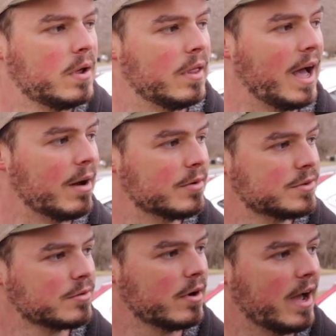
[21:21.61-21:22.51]
That
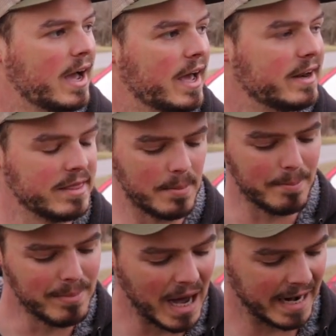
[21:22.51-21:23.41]
one's right in the
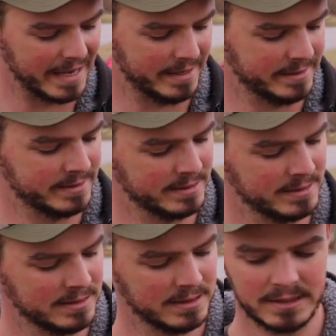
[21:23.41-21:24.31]
money.
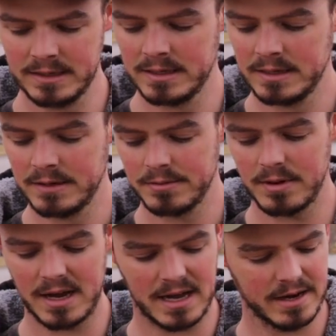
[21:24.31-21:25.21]

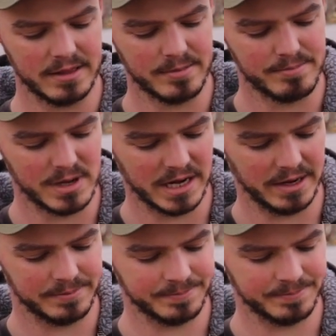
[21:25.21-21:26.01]
Right in the money.